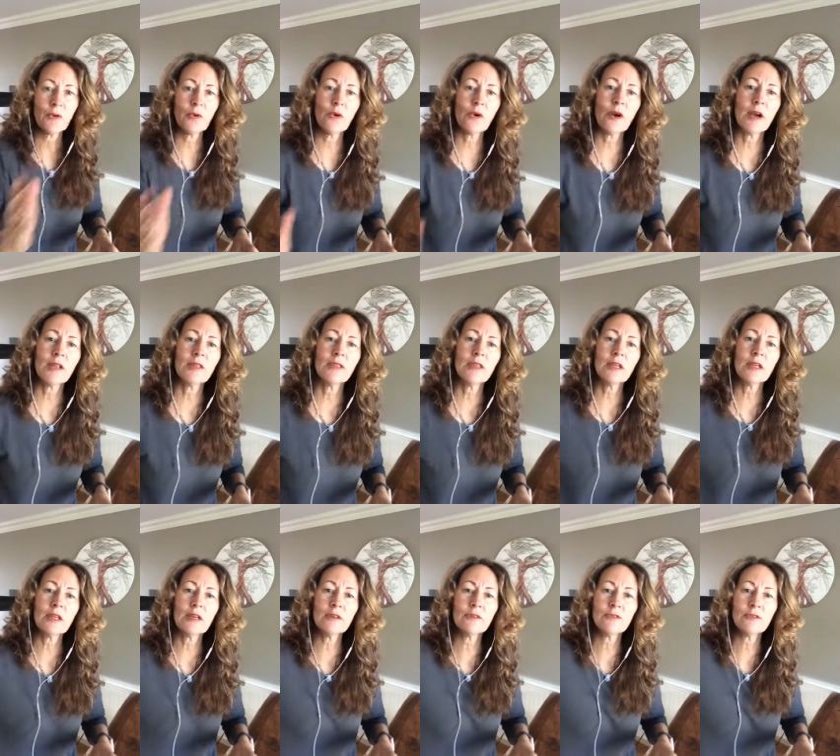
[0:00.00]
or I
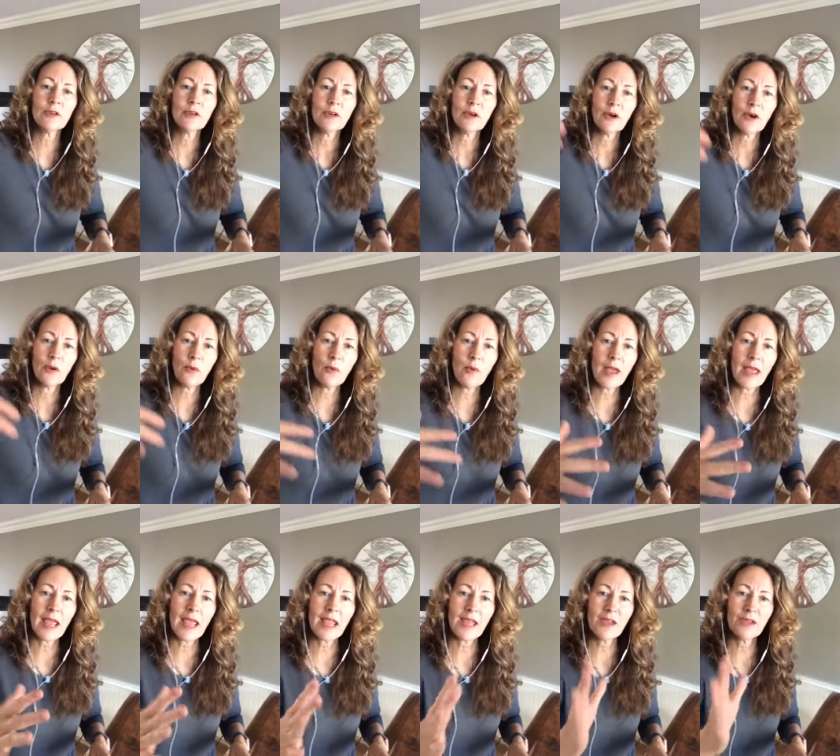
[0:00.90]
think of a
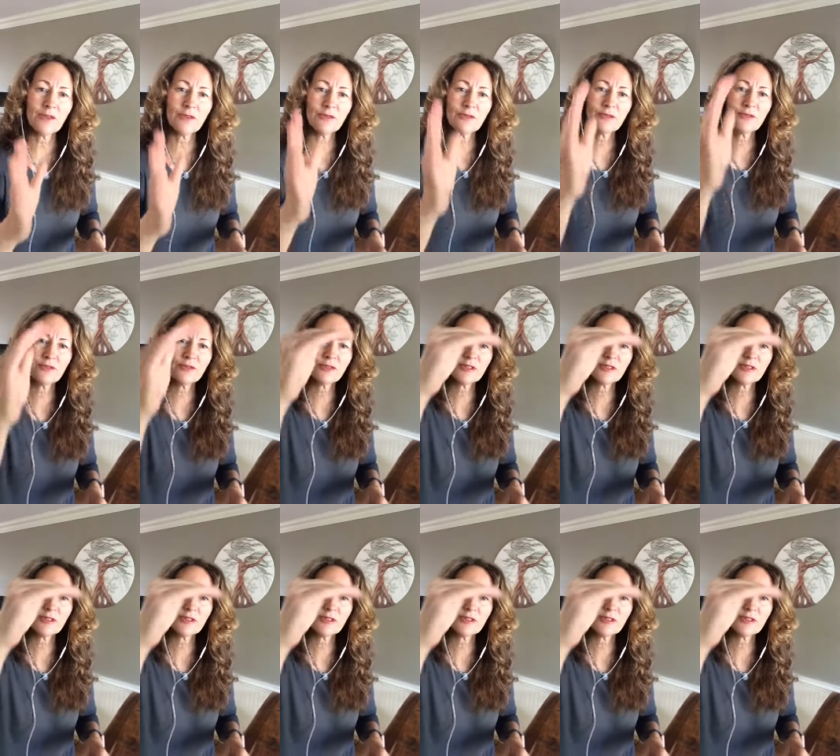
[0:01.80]
wave,